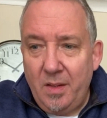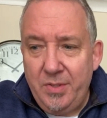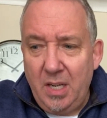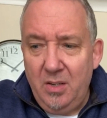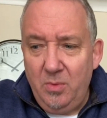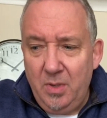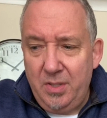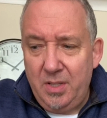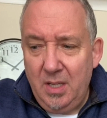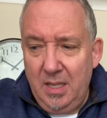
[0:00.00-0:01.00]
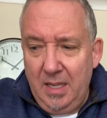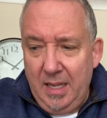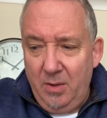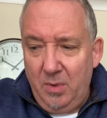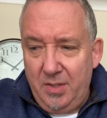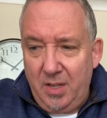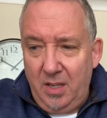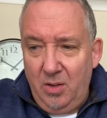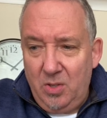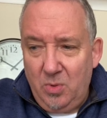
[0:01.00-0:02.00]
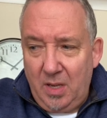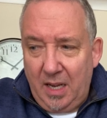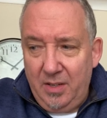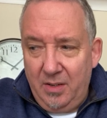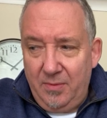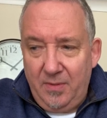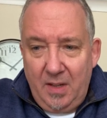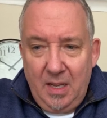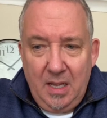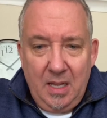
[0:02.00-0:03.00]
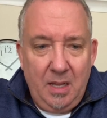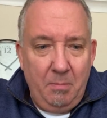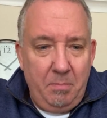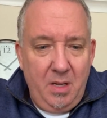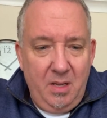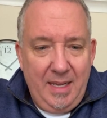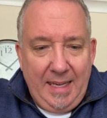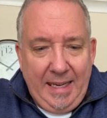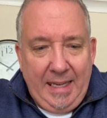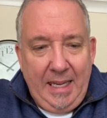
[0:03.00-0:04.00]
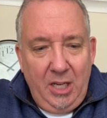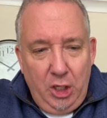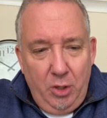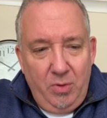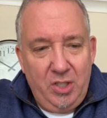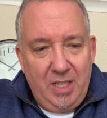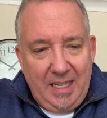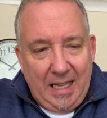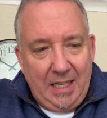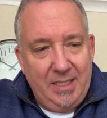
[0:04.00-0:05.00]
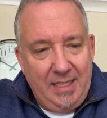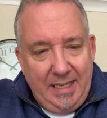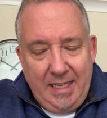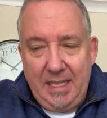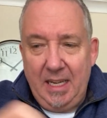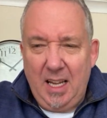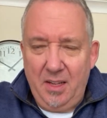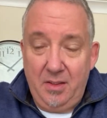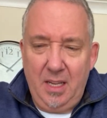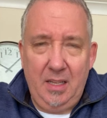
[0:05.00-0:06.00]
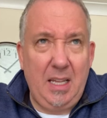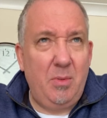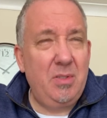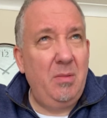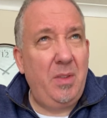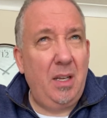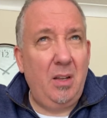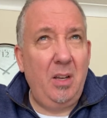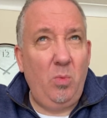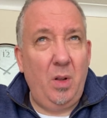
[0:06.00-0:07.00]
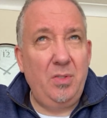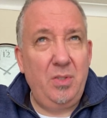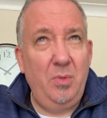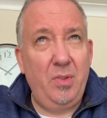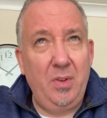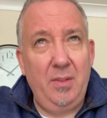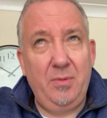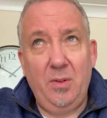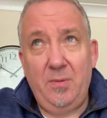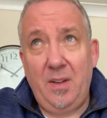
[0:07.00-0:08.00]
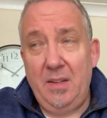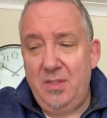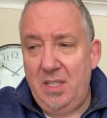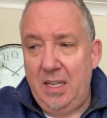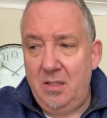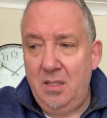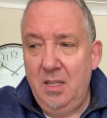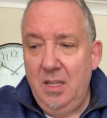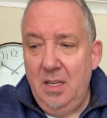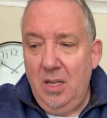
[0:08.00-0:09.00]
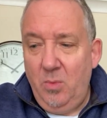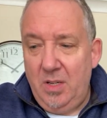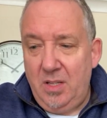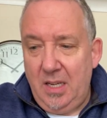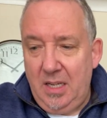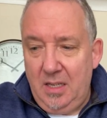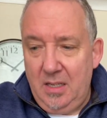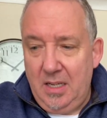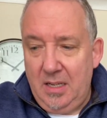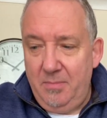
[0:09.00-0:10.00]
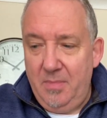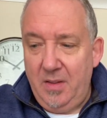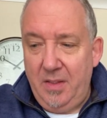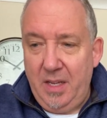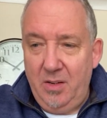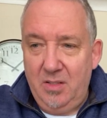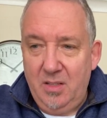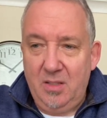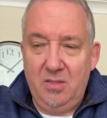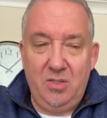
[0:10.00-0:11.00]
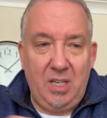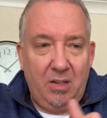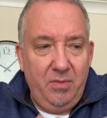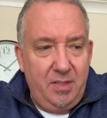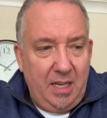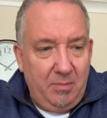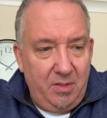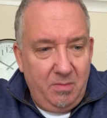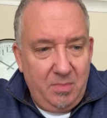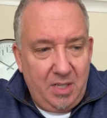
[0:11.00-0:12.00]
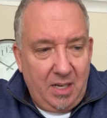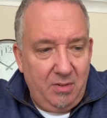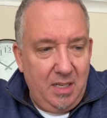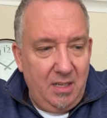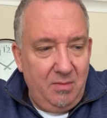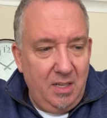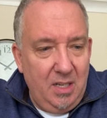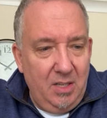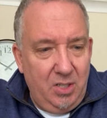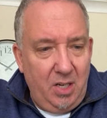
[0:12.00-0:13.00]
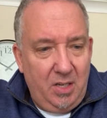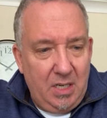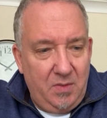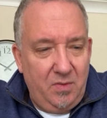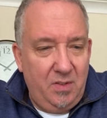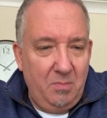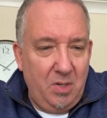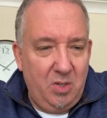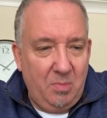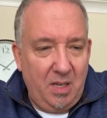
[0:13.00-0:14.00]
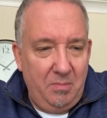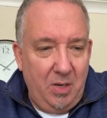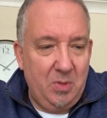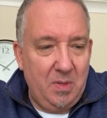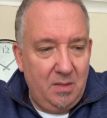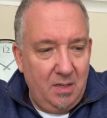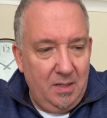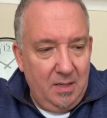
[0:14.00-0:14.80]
So it was the usual kind of bir, iki, üç, de, yalti, yedi. I think that was something like 1, 2, 3, 4, 5, 6, which they and then they used to shout the table numbers out in Turkish, much to my amusement.